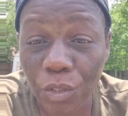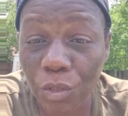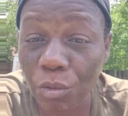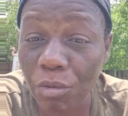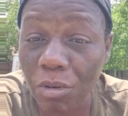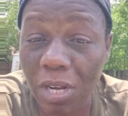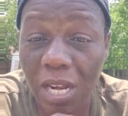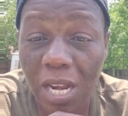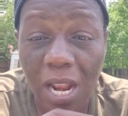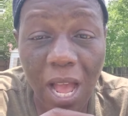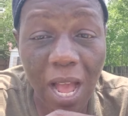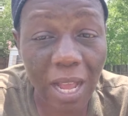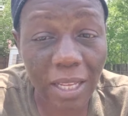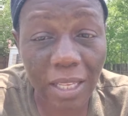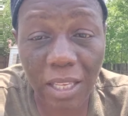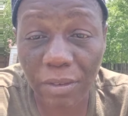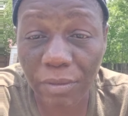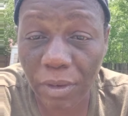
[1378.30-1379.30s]
Do
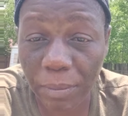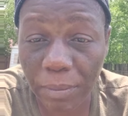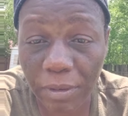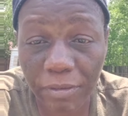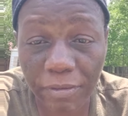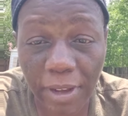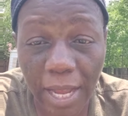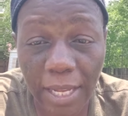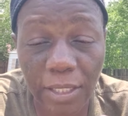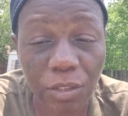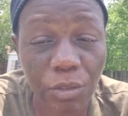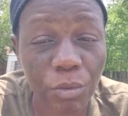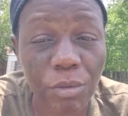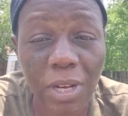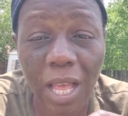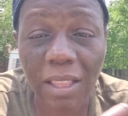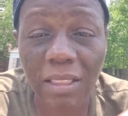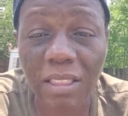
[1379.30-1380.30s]
not give up the fight.
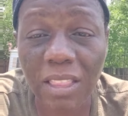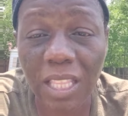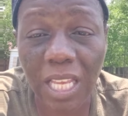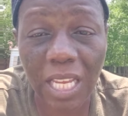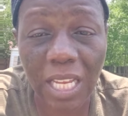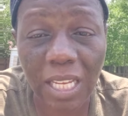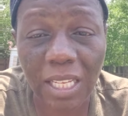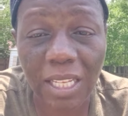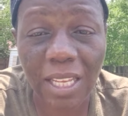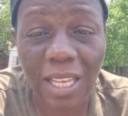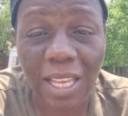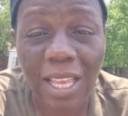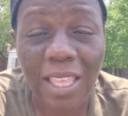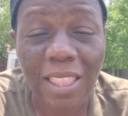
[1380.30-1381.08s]
Do not think